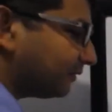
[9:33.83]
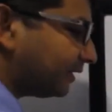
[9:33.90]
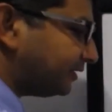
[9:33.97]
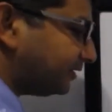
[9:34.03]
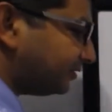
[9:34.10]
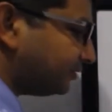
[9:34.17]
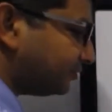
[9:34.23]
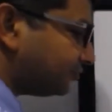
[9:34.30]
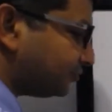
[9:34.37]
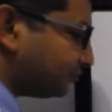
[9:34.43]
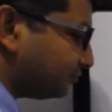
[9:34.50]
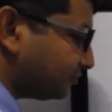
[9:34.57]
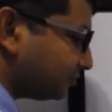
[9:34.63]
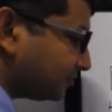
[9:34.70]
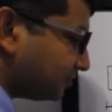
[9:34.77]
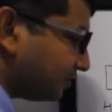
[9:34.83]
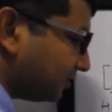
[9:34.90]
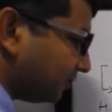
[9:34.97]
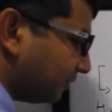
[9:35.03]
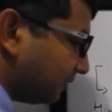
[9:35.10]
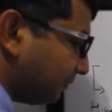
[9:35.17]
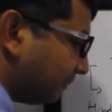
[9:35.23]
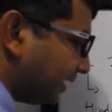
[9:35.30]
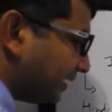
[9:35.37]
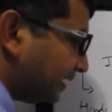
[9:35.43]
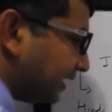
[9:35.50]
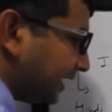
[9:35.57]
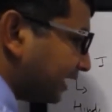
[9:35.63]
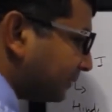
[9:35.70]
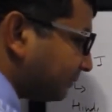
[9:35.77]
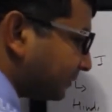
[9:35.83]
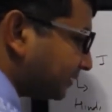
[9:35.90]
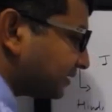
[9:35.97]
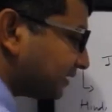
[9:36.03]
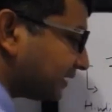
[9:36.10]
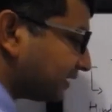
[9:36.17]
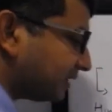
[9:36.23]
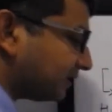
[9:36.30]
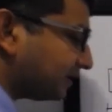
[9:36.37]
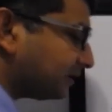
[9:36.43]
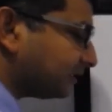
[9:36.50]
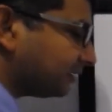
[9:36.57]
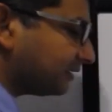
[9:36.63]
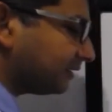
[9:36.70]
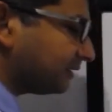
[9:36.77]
why did you choose maine ek patr likha?